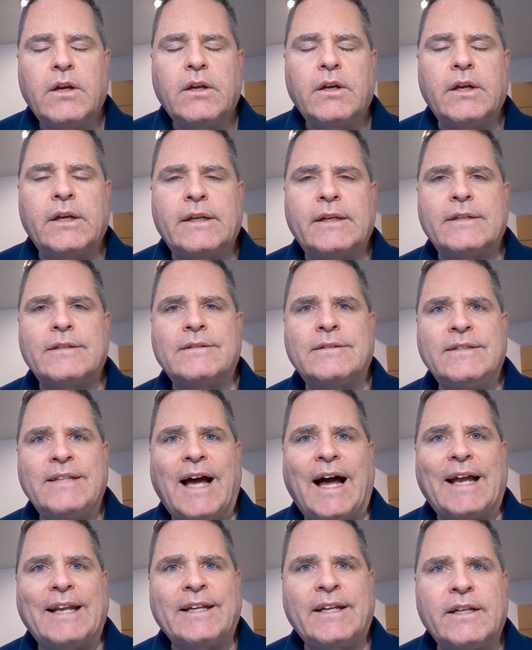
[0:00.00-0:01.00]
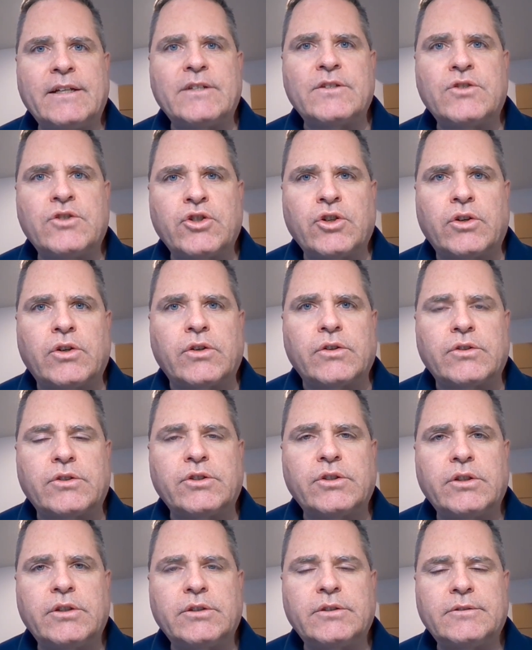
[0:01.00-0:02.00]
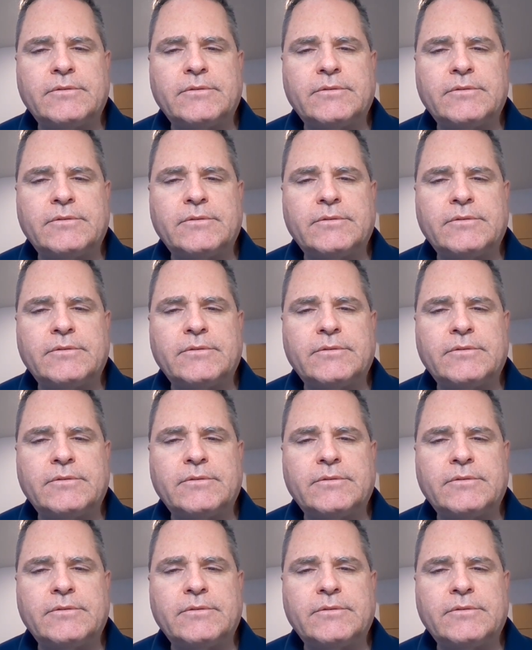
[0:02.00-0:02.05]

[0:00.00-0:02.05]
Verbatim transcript: It is not his church.